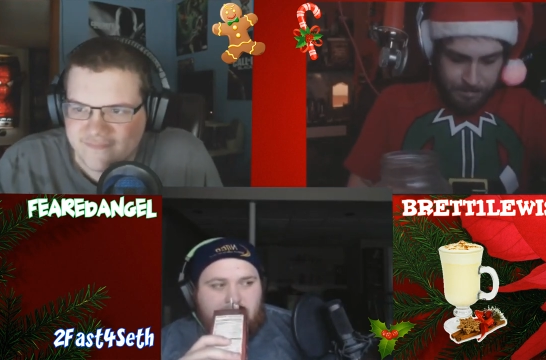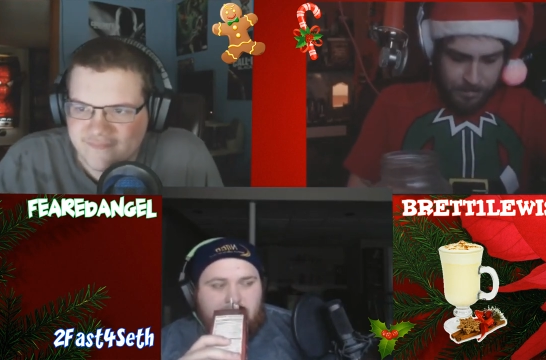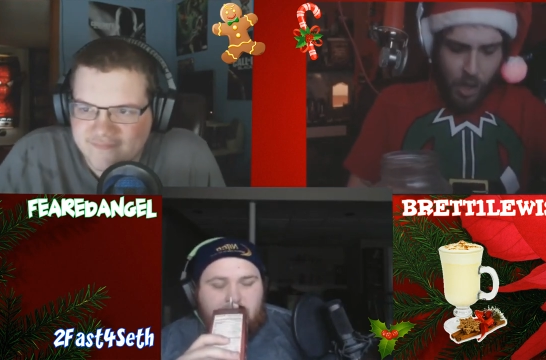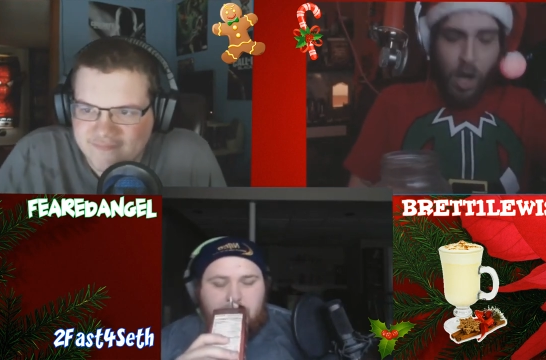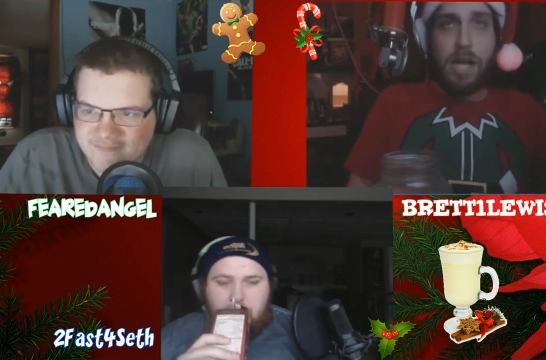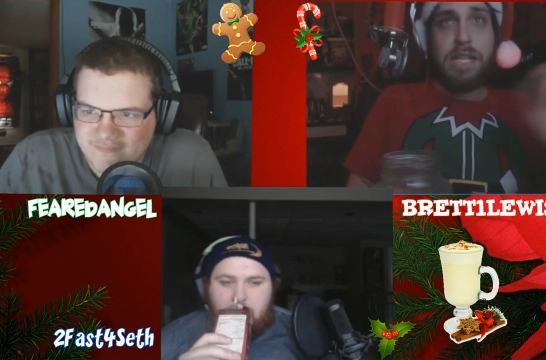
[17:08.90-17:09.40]

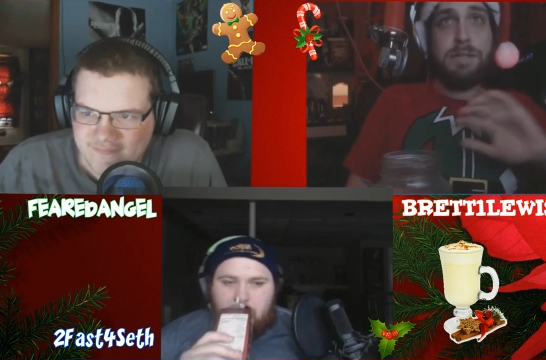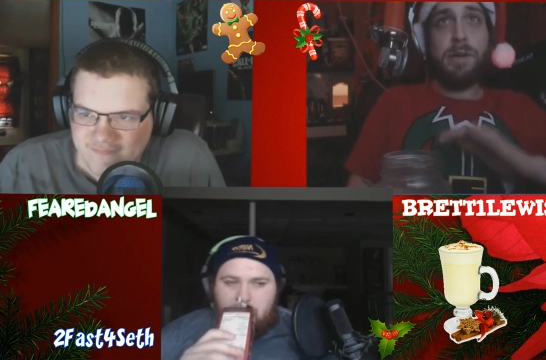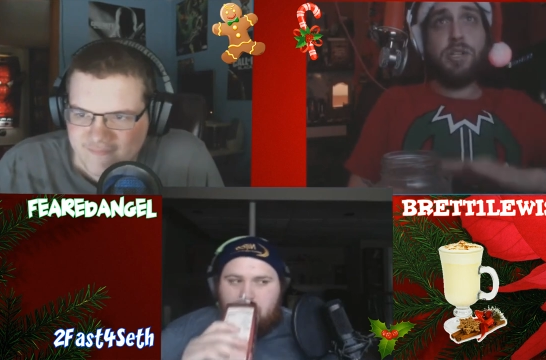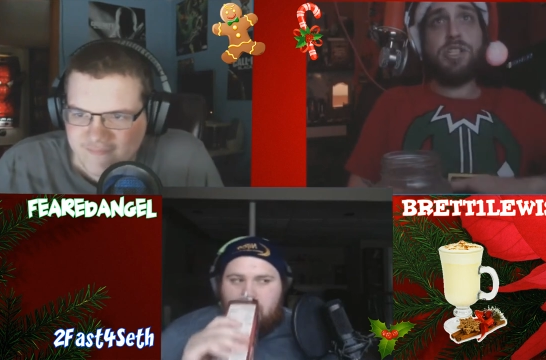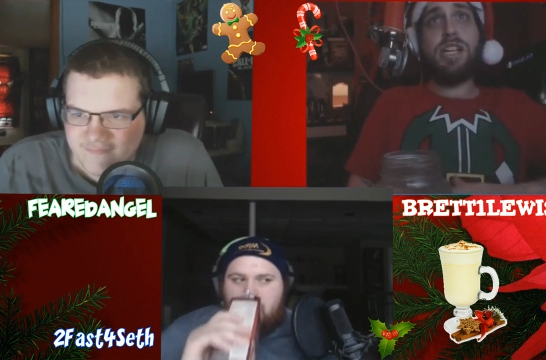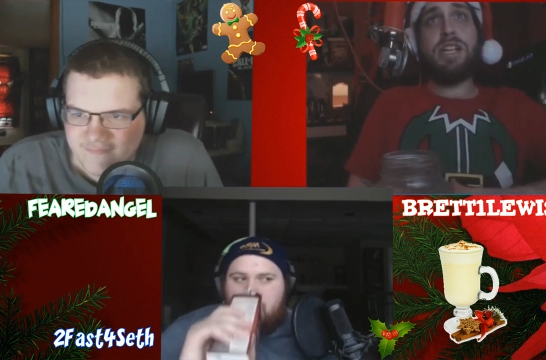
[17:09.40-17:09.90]
Speaker 1: Oh, I can smell
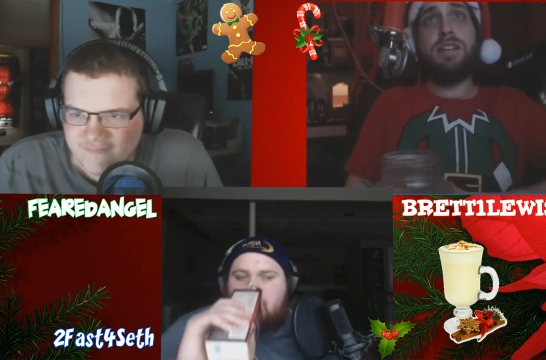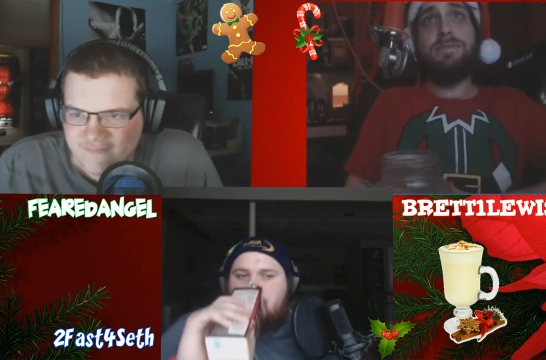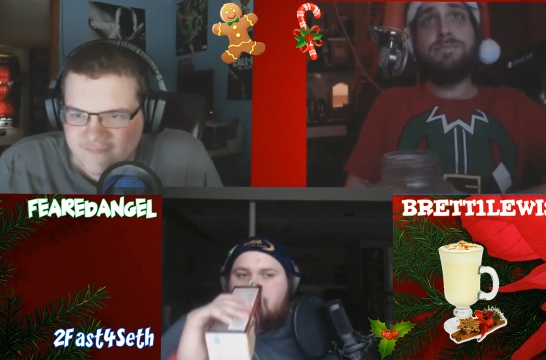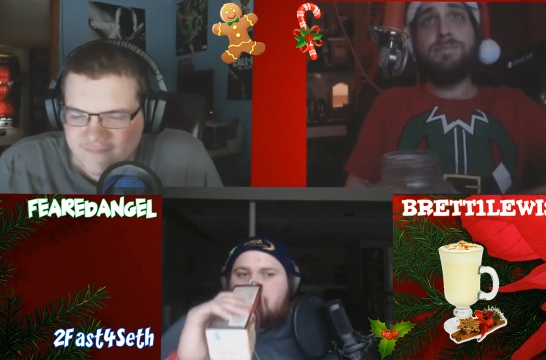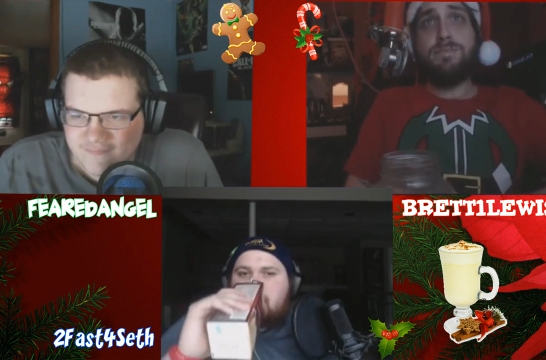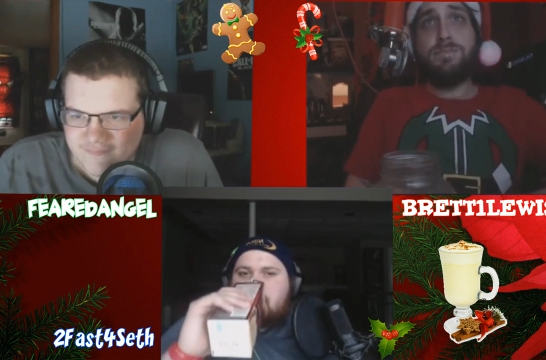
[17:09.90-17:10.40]
chicken.
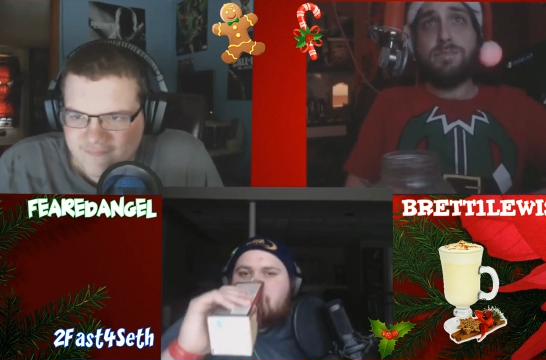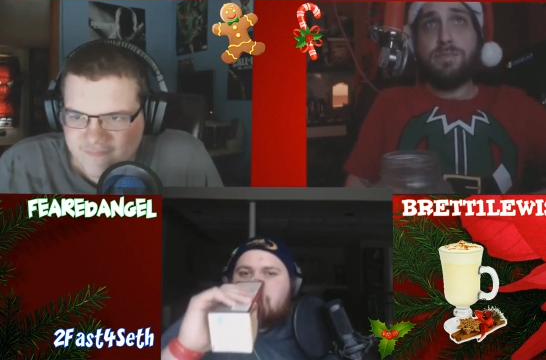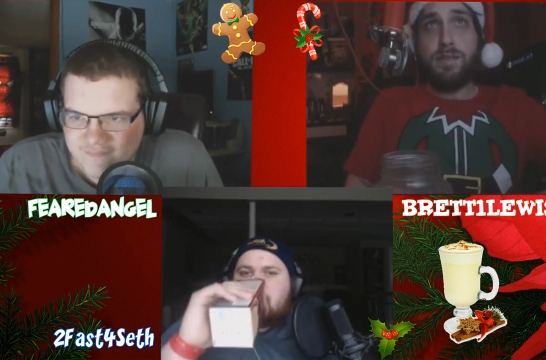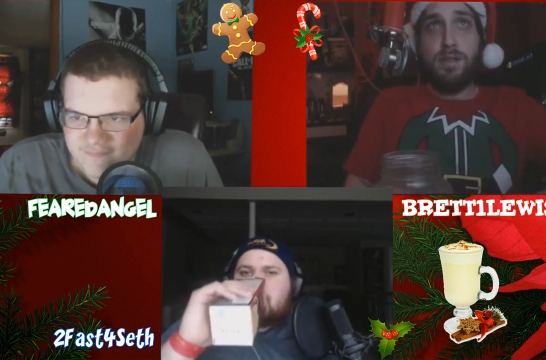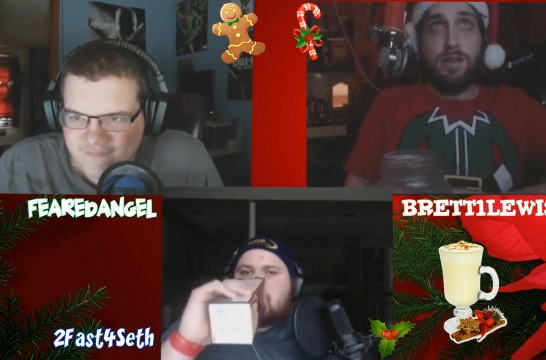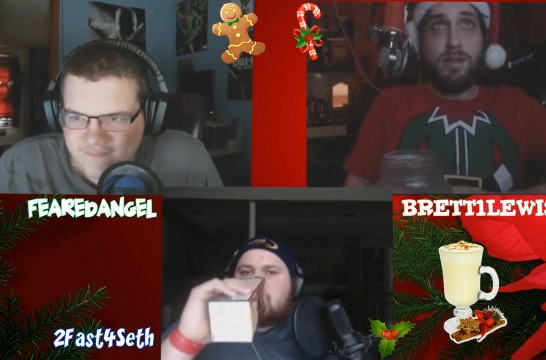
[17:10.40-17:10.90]

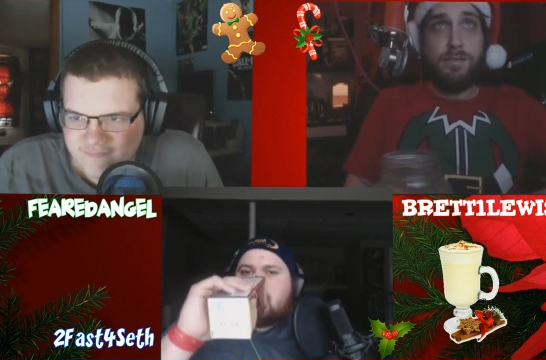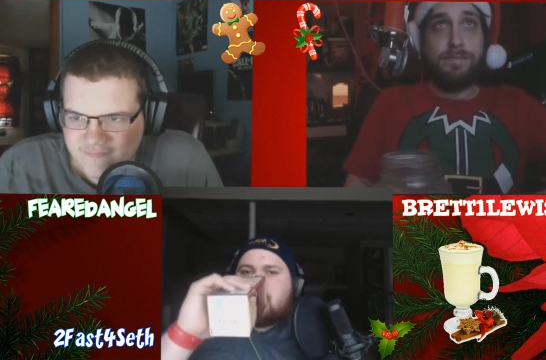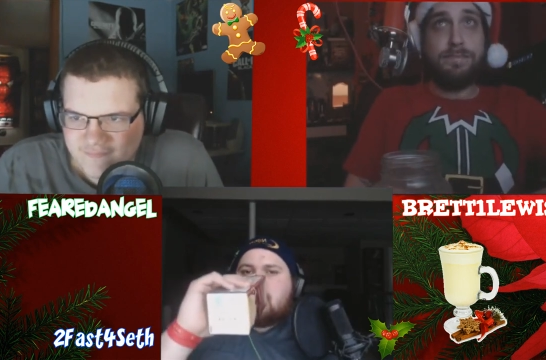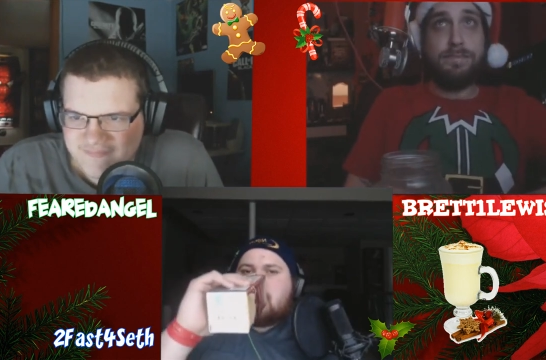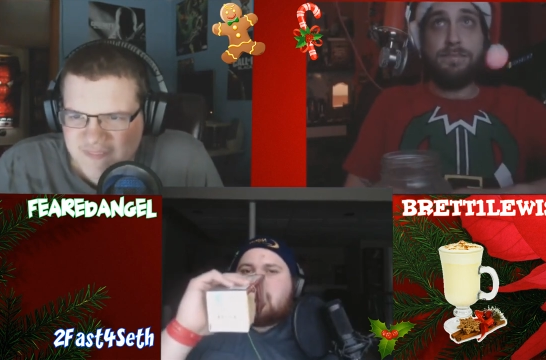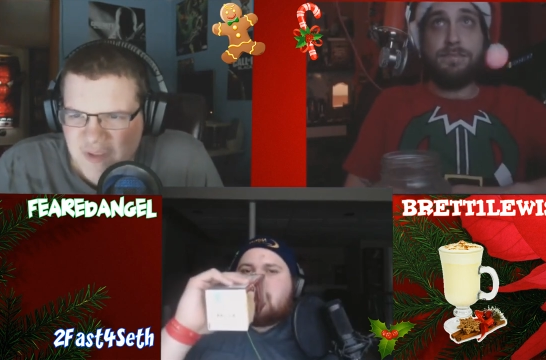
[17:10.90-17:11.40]

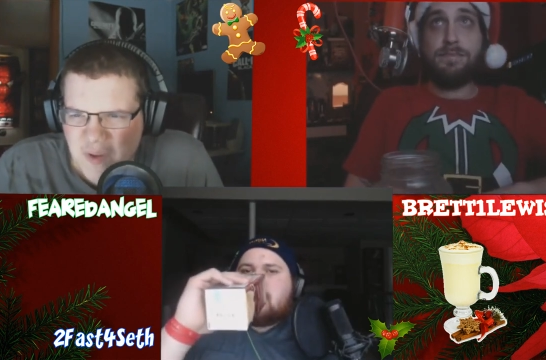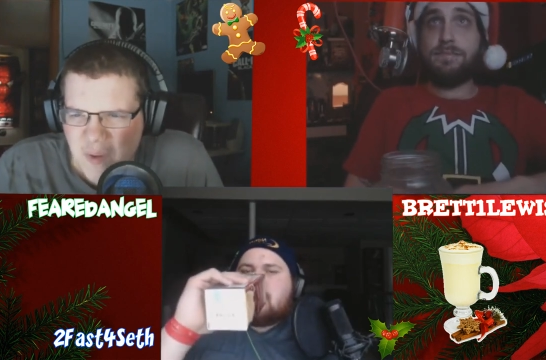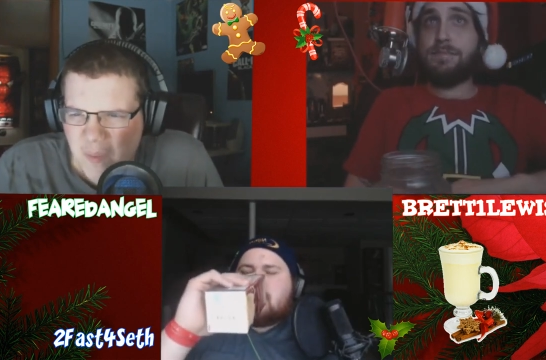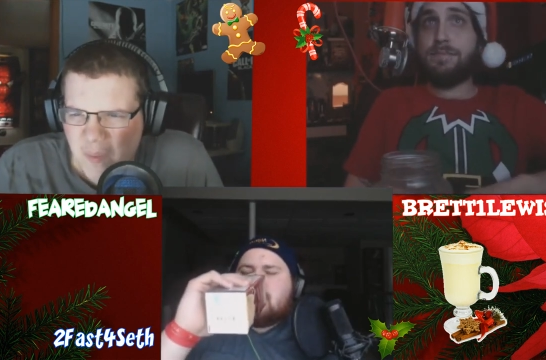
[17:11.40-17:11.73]
You